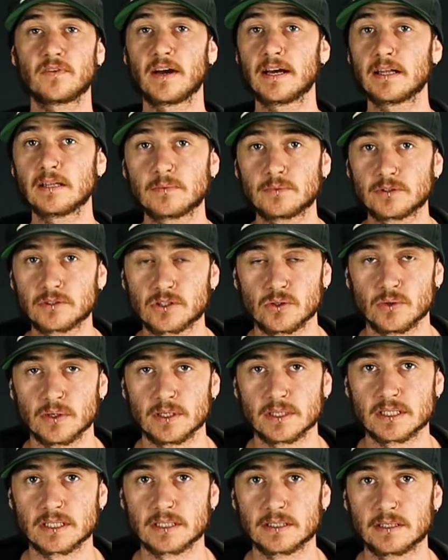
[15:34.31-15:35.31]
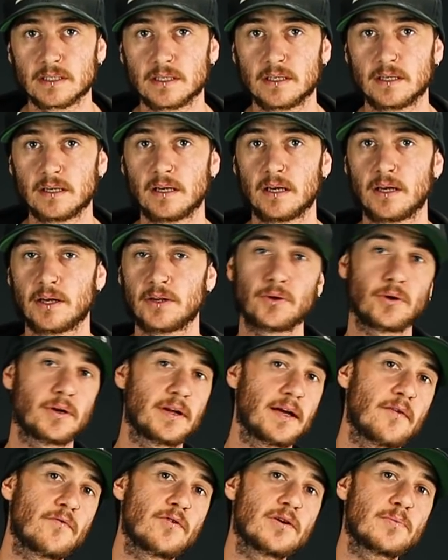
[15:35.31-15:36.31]
available to us.
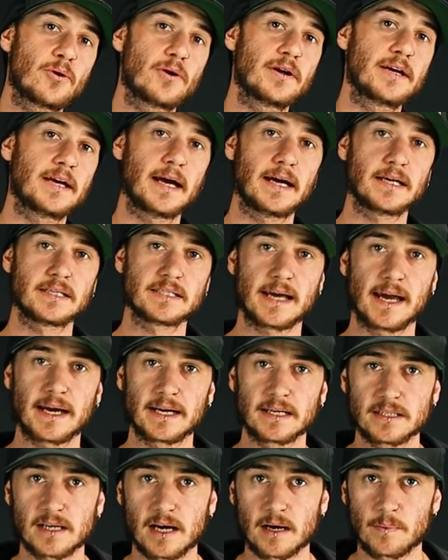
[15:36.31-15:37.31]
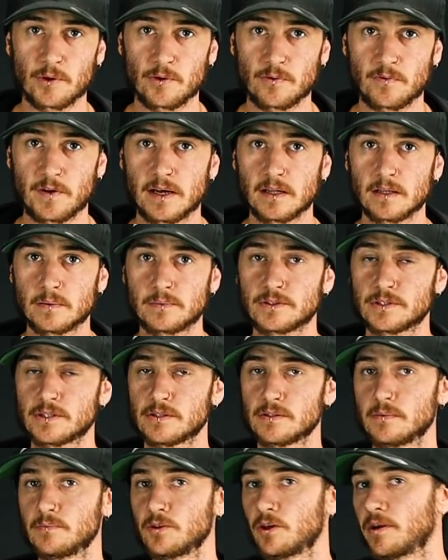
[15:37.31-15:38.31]
Not everybody has Akadama available
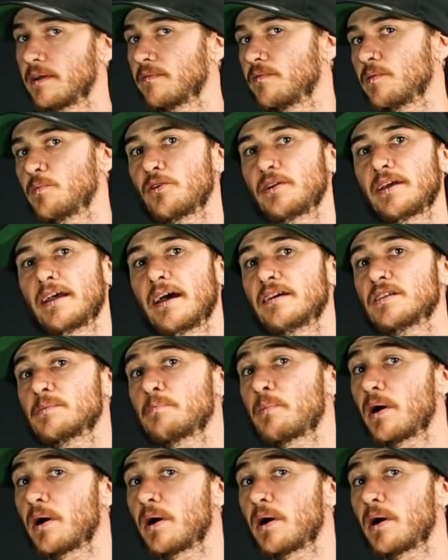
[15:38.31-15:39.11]
to them. Not everybody has